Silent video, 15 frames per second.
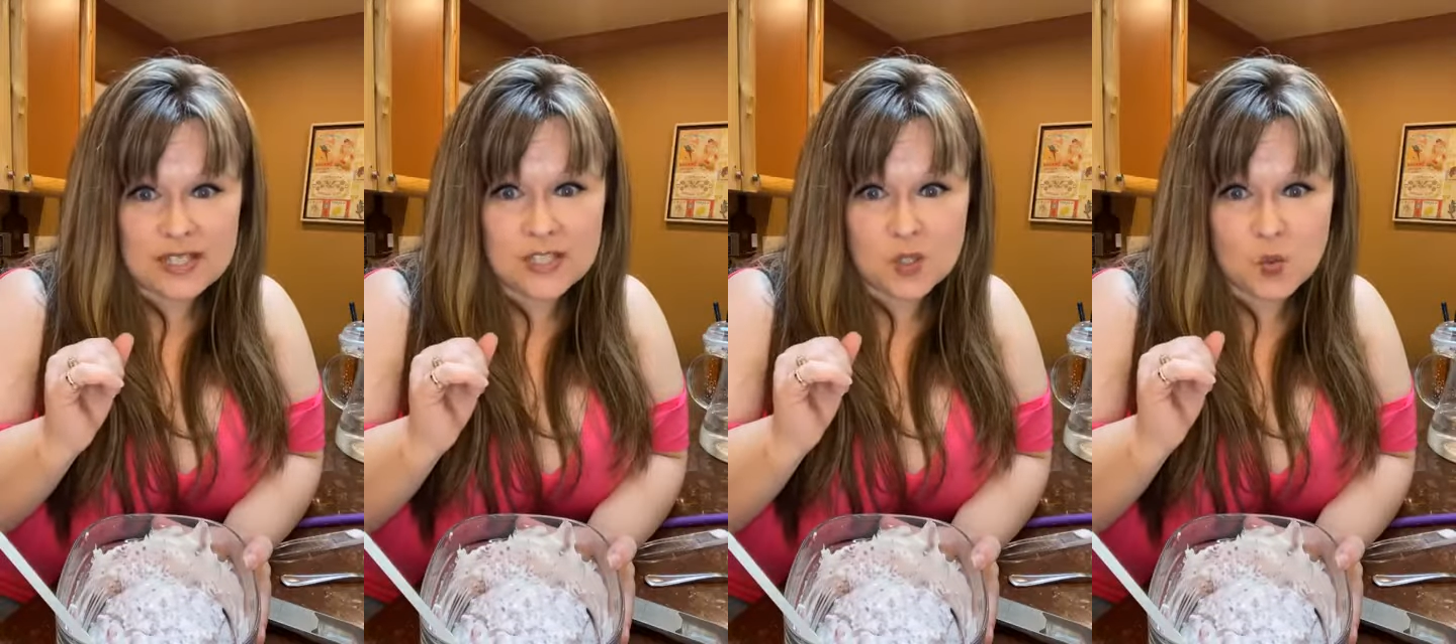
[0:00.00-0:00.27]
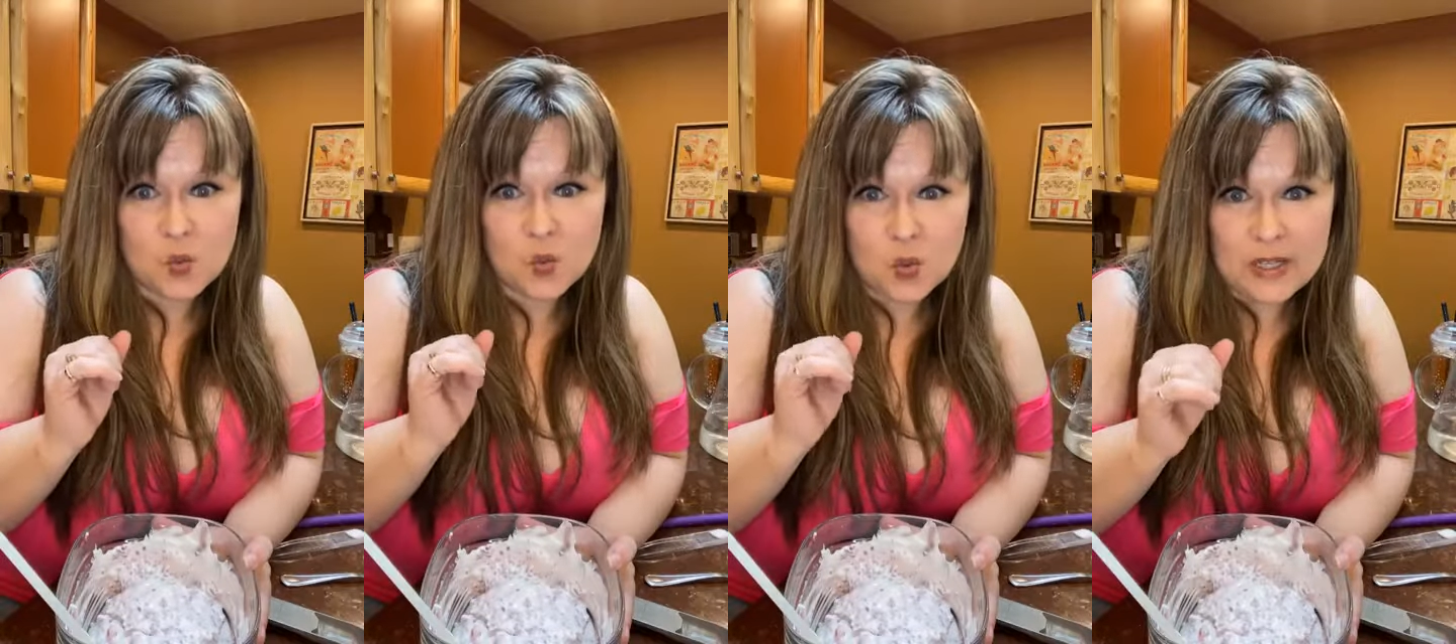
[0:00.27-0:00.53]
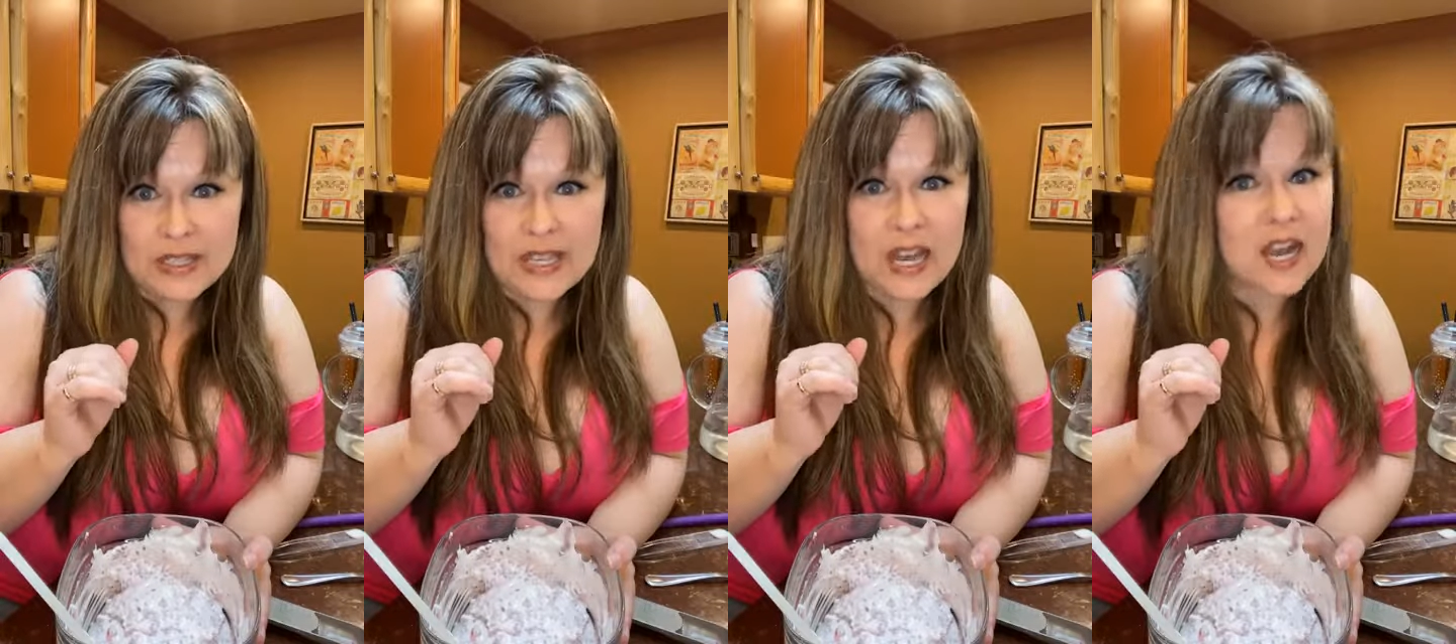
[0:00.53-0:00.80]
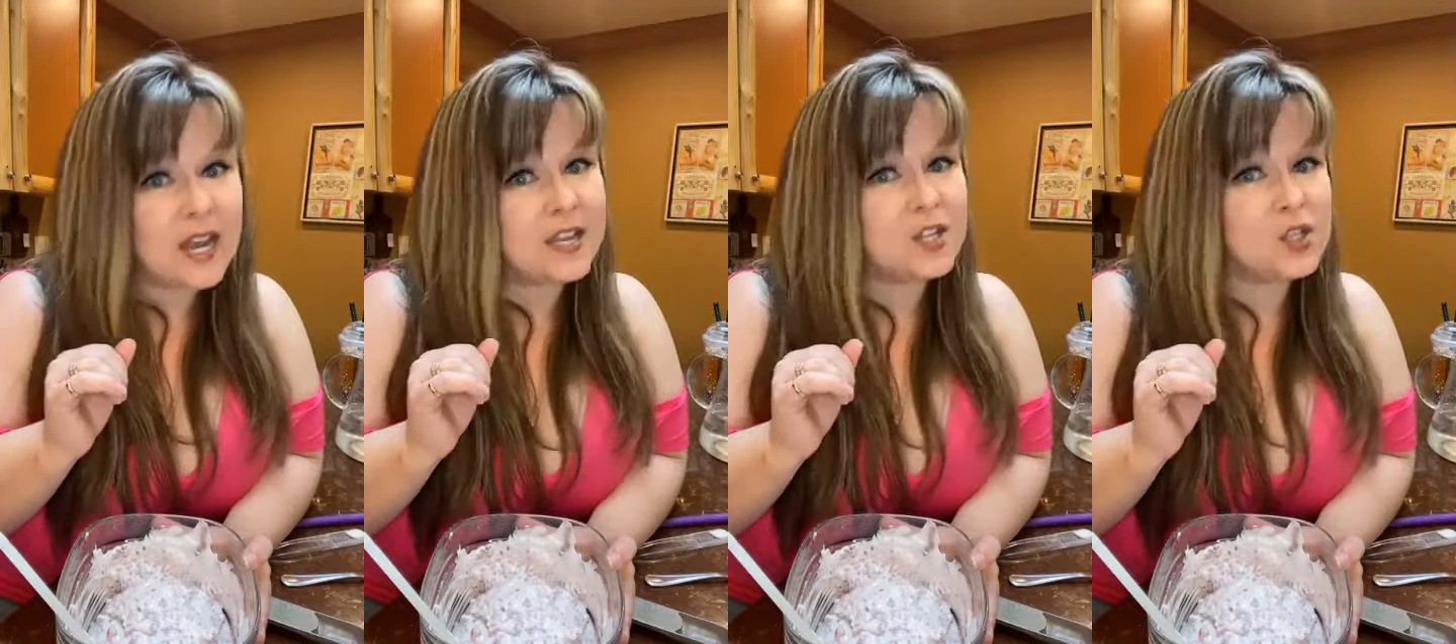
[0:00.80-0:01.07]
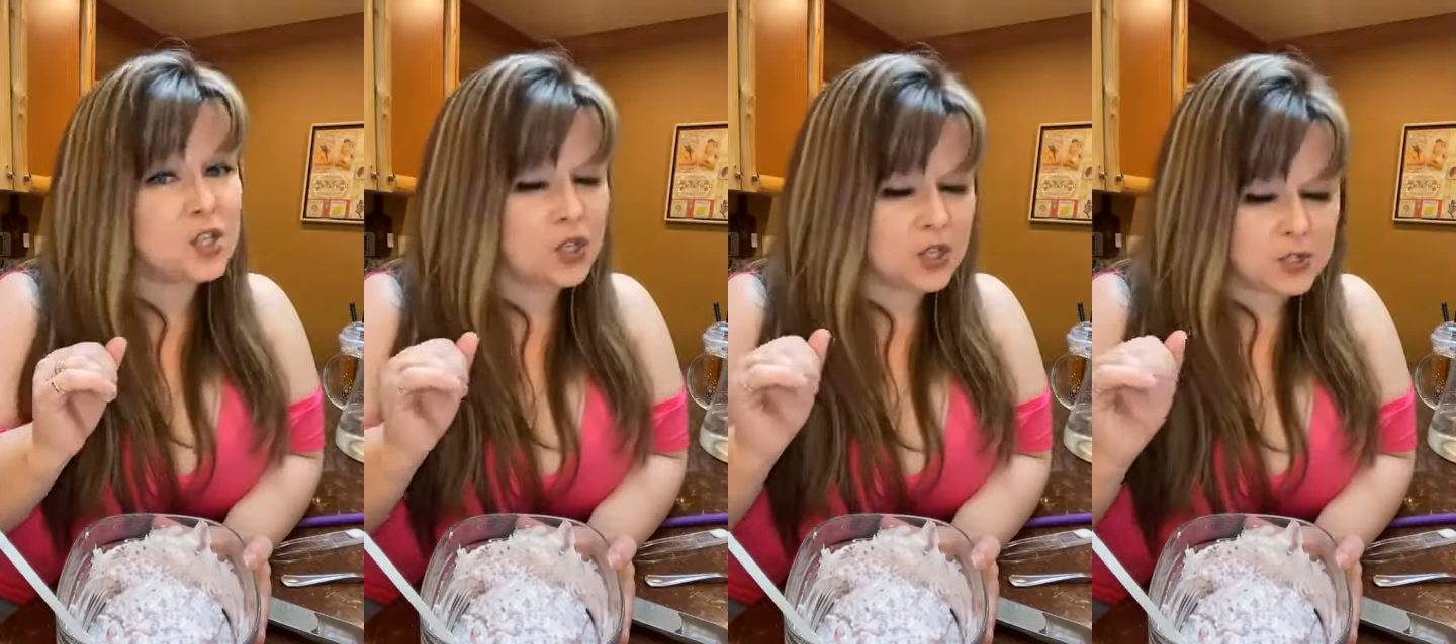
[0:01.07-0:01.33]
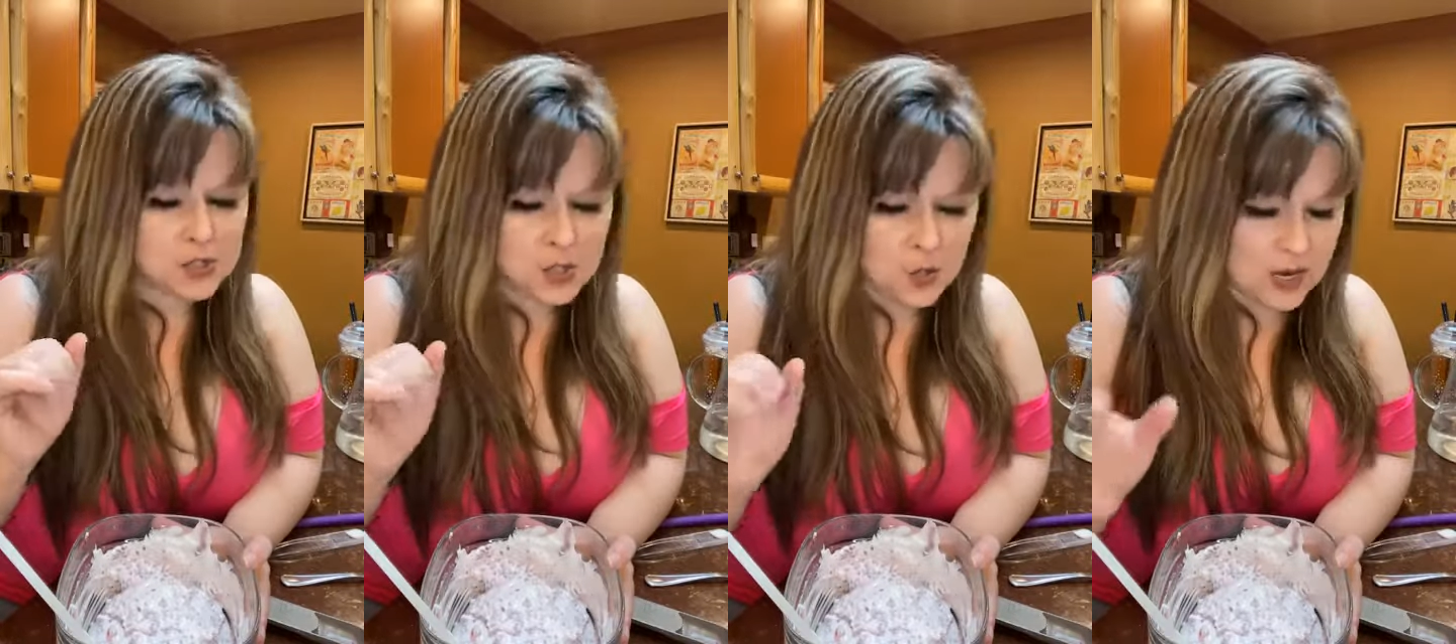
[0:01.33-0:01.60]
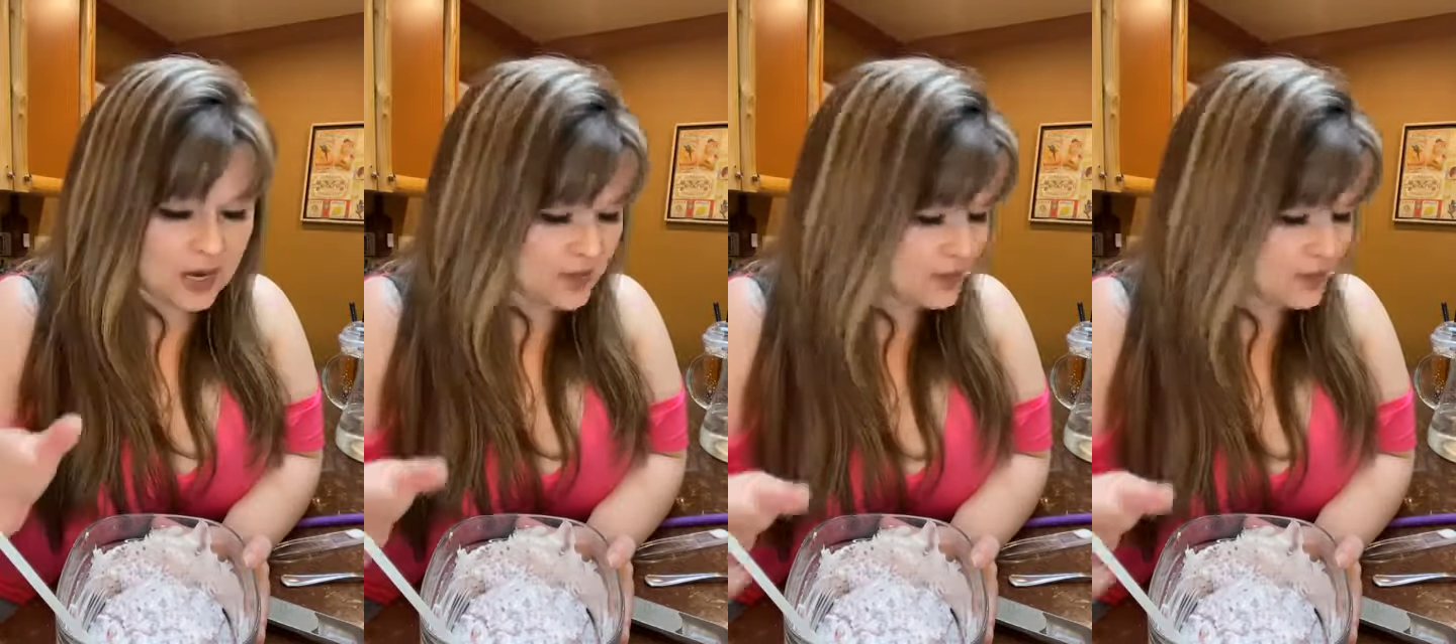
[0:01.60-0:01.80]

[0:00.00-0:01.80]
Is really high in sugar, so I